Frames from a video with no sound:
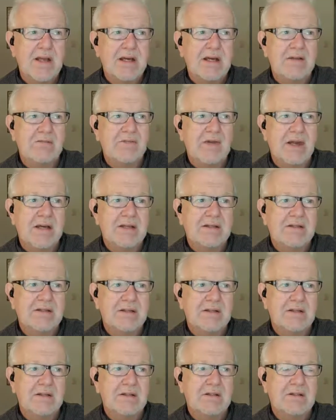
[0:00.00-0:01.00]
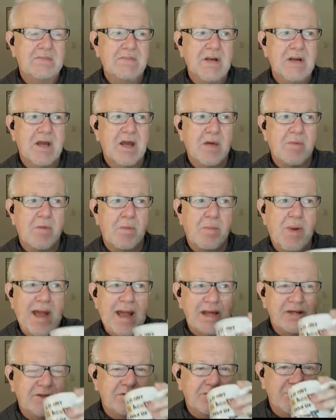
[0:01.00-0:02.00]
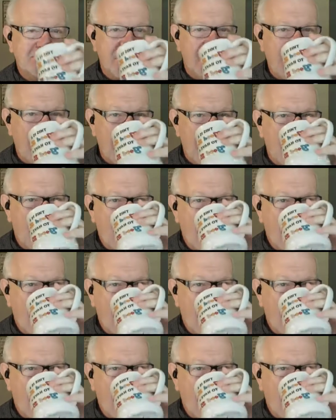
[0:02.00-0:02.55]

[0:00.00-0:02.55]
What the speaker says: I've got to meet a couple pastors there.